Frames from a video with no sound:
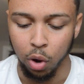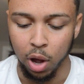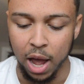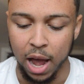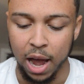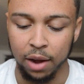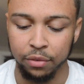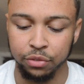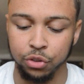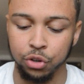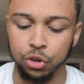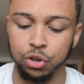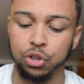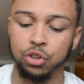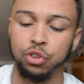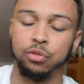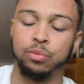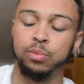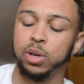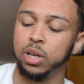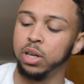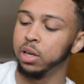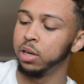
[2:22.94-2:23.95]
after you
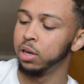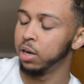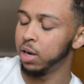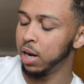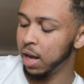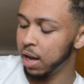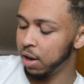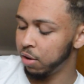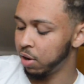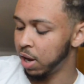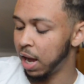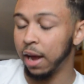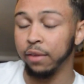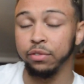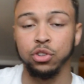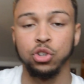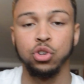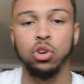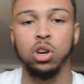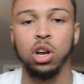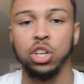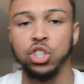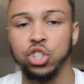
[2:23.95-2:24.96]

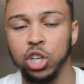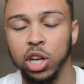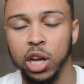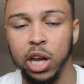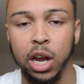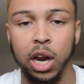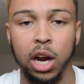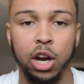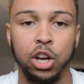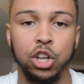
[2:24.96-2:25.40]
cut your hair,